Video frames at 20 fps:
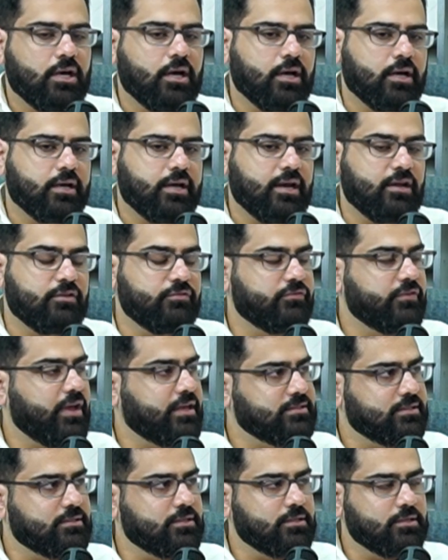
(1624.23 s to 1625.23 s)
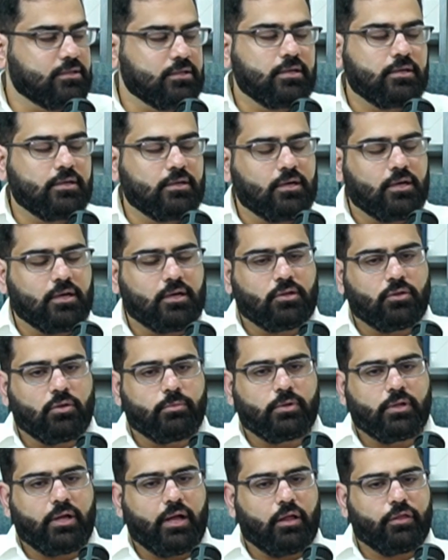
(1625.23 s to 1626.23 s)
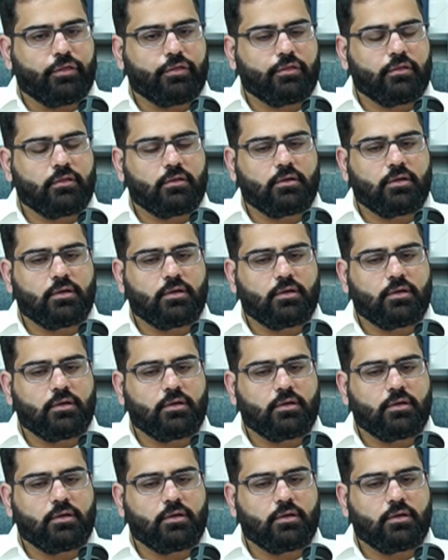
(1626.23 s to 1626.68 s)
kind of as a global health,